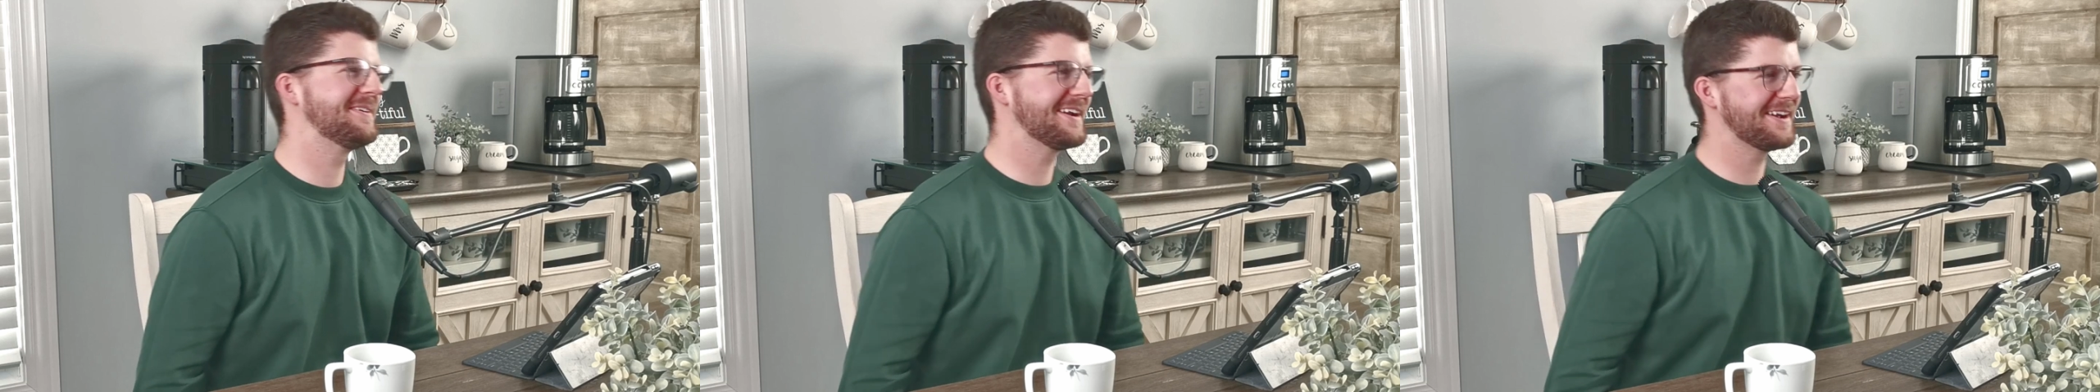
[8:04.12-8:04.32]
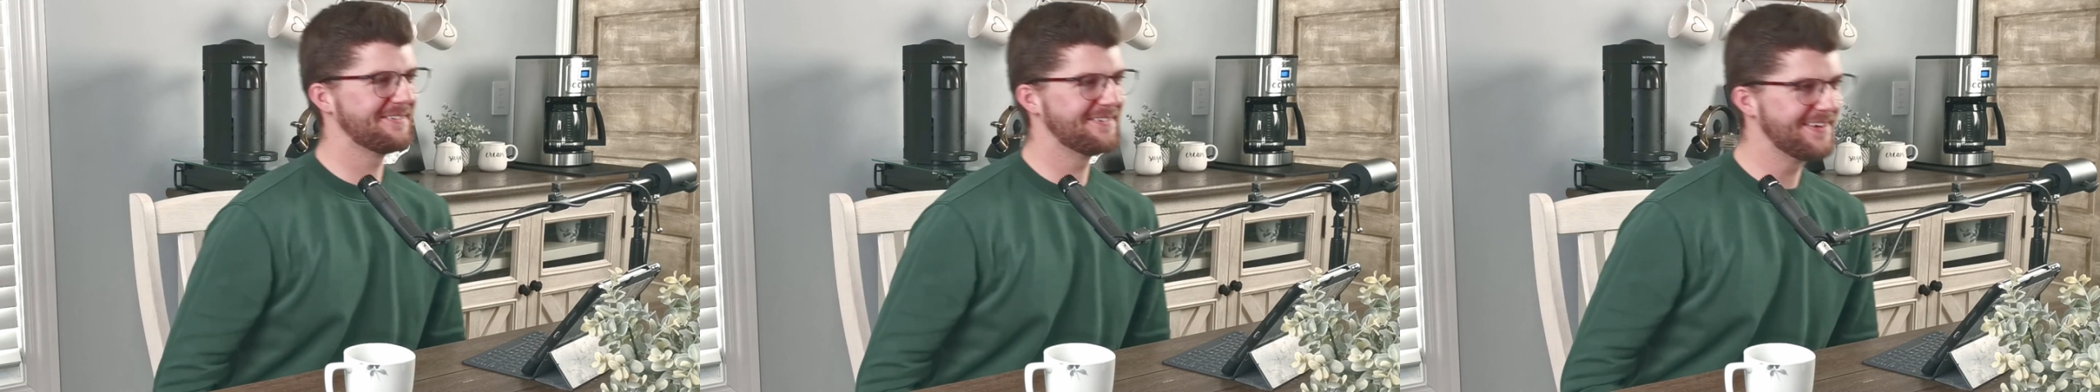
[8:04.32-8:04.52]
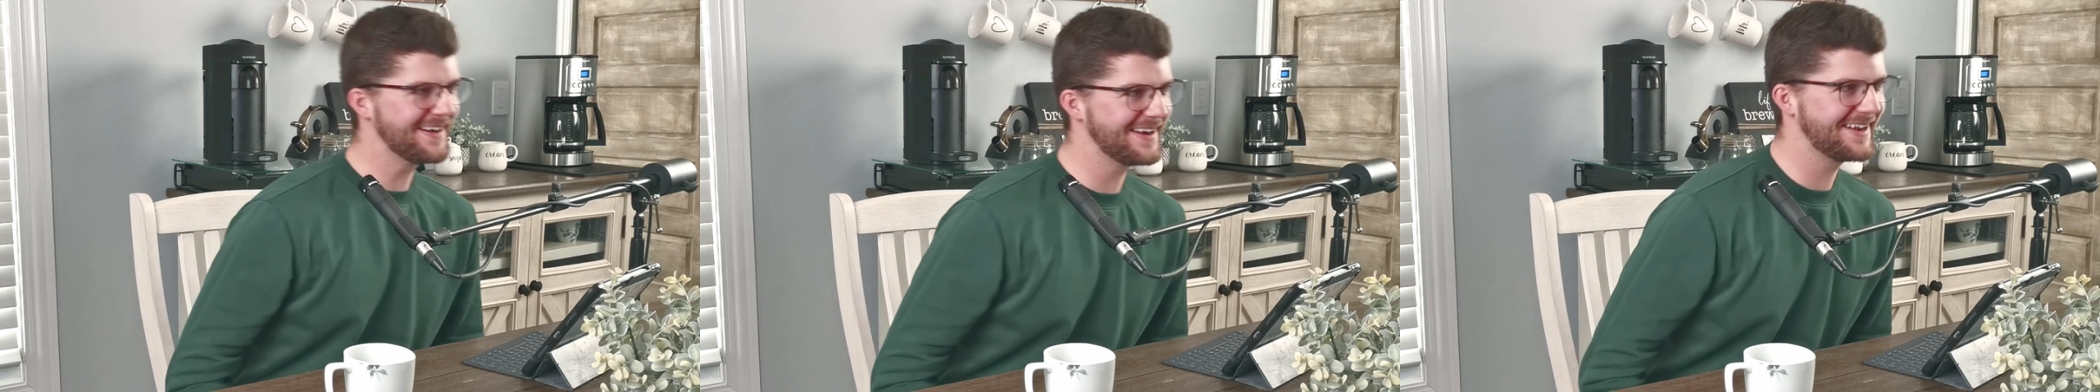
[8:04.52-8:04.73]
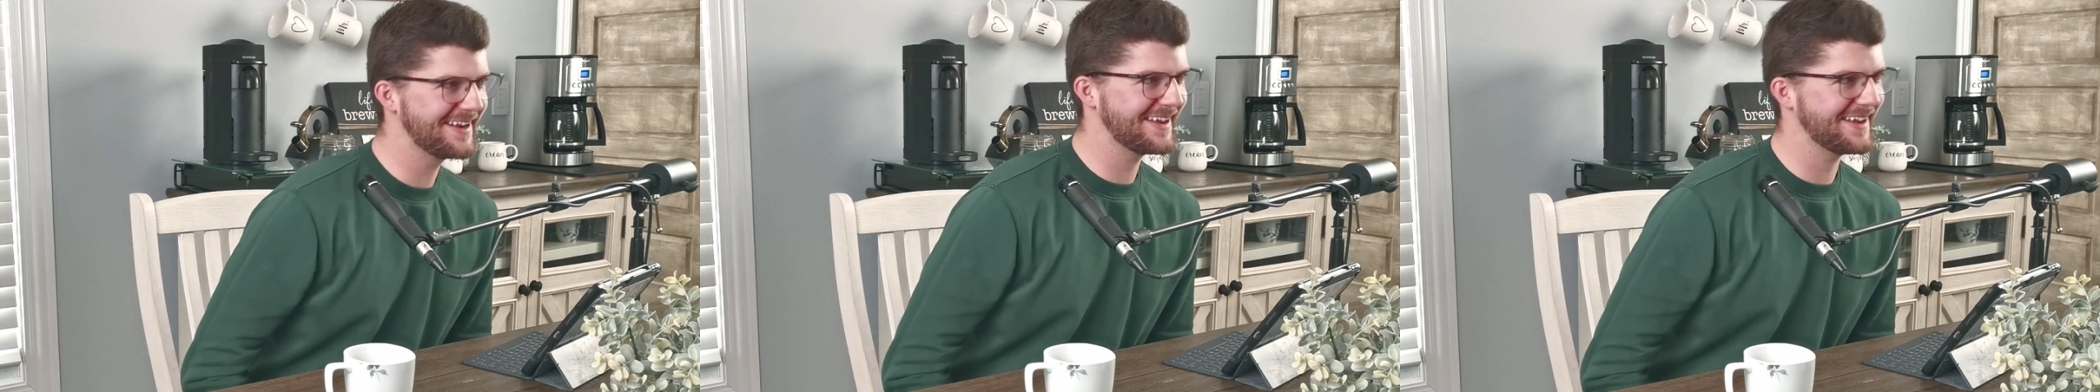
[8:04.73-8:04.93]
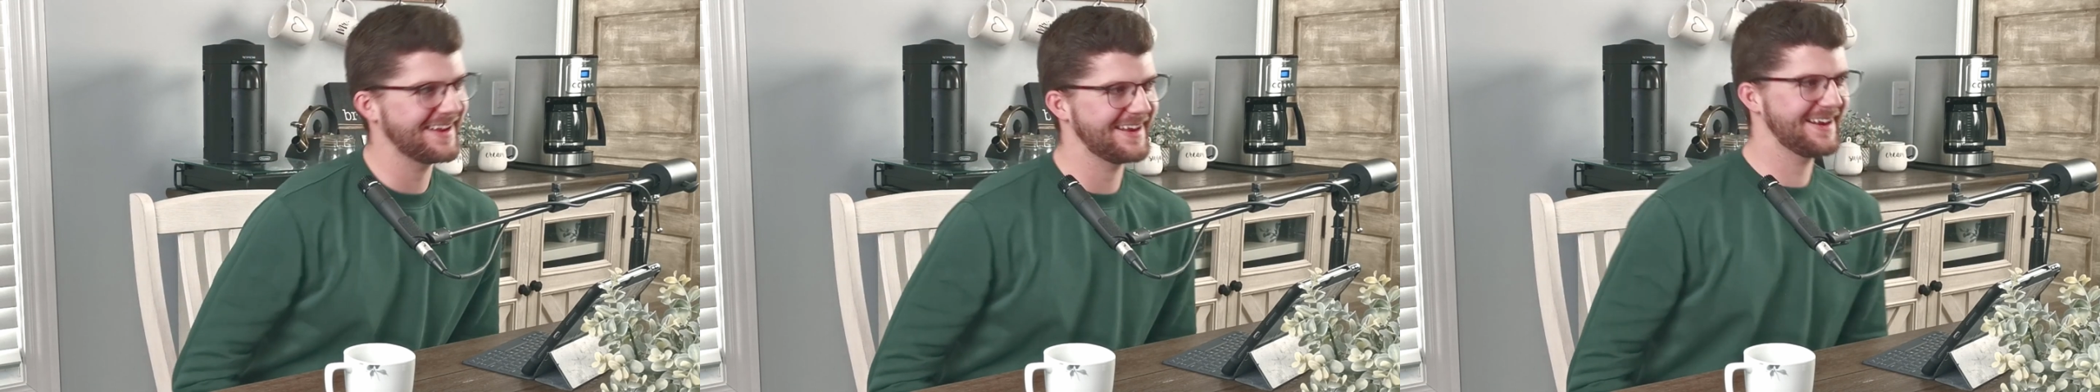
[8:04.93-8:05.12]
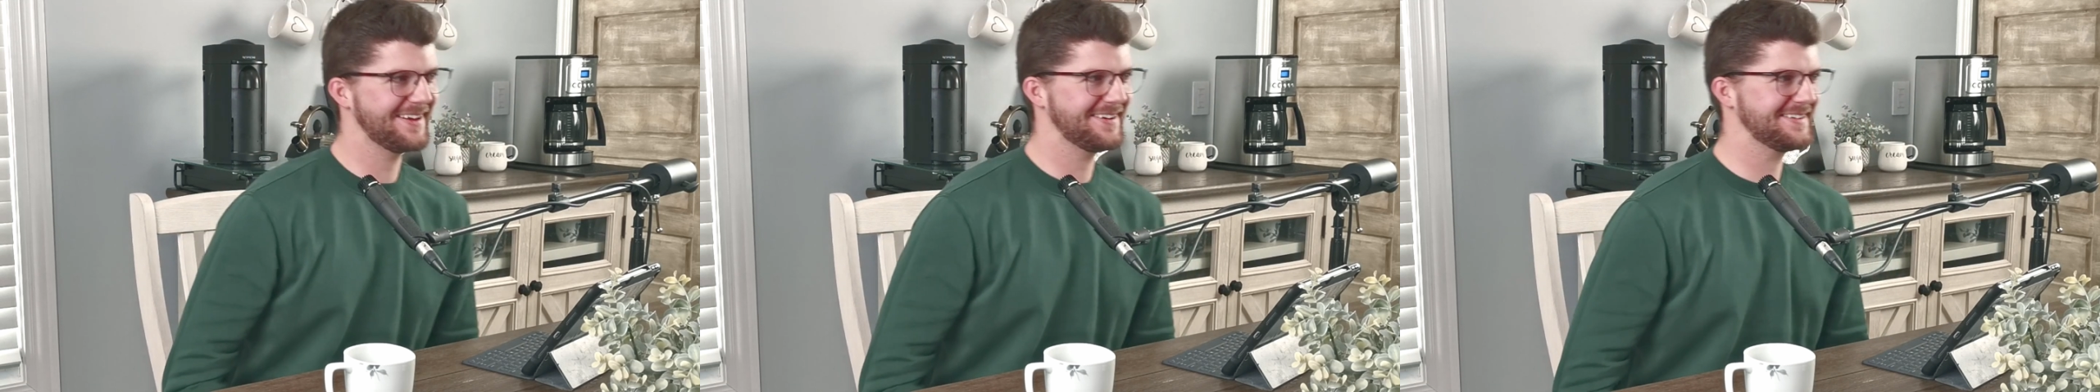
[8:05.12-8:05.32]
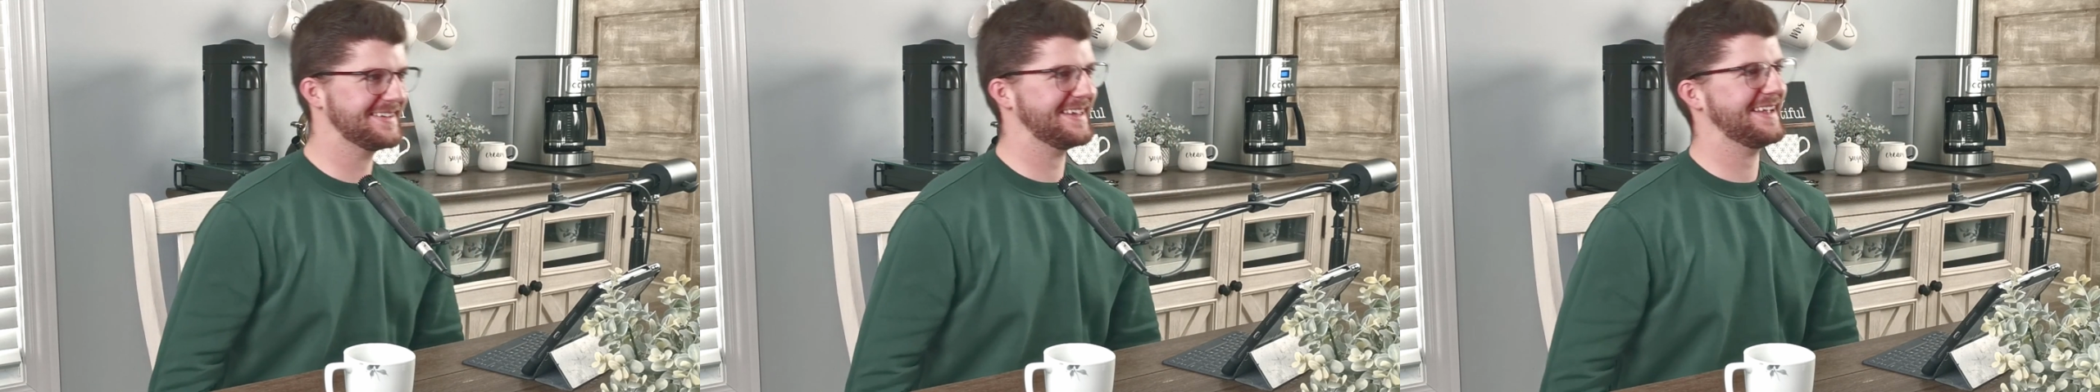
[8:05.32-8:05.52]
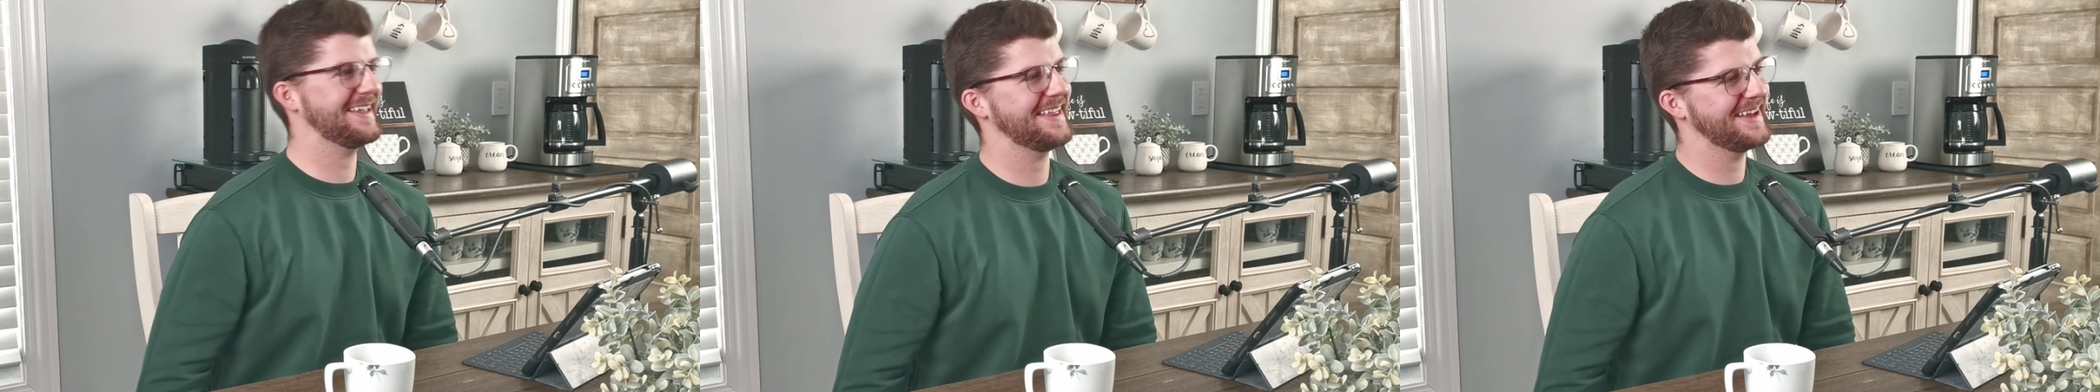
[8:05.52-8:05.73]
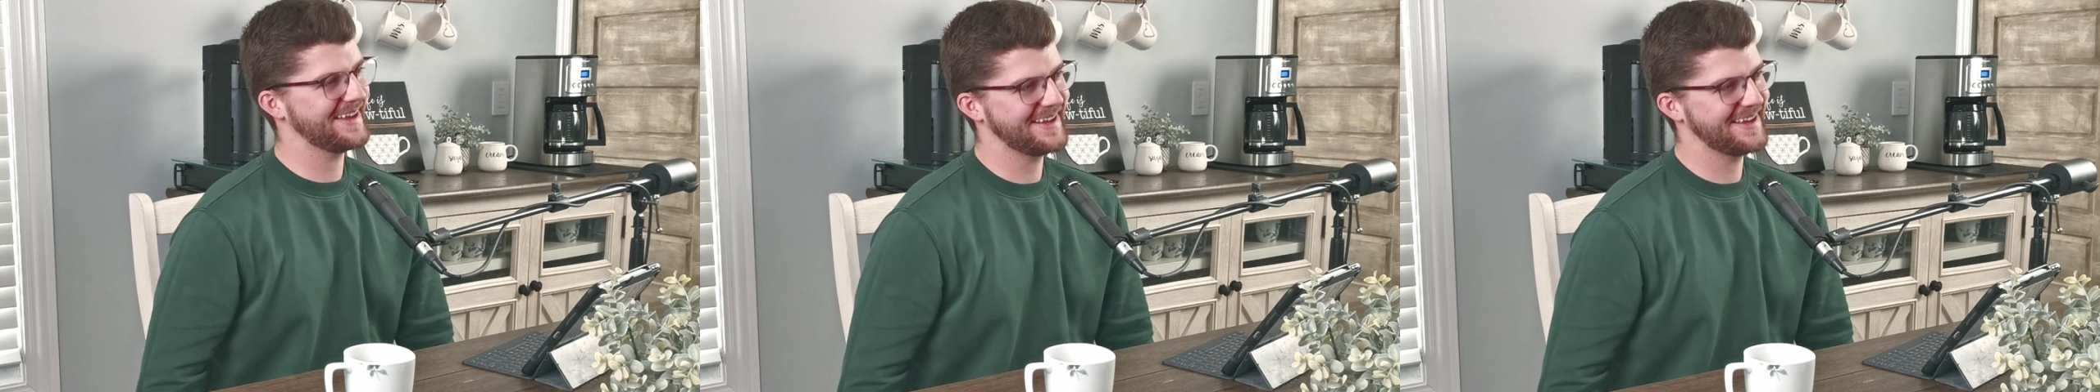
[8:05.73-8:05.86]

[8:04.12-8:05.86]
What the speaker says: what I wanted. And I was like,